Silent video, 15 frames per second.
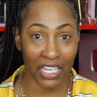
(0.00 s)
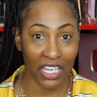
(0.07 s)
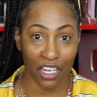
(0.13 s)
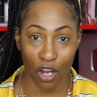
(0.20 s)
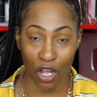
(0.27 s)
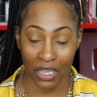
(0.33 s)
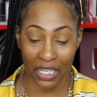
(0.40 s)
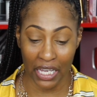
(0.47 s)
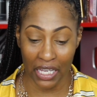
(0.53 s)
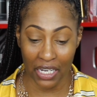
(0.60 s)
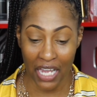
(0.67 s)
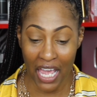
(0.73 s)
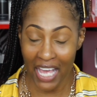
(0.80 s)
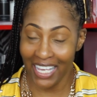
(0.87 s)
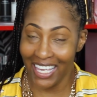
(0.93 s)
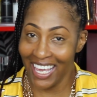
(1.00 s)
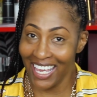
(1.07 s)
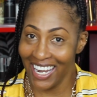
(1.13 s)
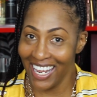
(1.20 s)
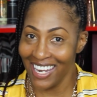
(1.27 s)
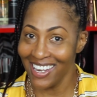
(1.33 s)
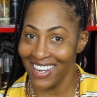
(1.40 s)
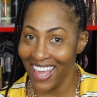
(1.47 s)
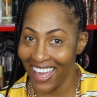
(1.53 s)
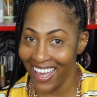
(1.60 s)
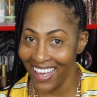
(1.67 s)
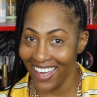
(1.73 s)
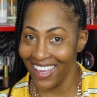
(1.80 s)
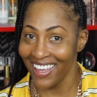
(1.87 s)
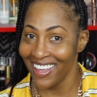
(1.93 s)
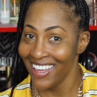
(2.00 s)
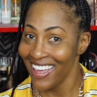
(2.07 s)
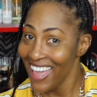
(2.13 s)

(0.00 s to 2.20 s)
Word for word: to get it all in. Get in there.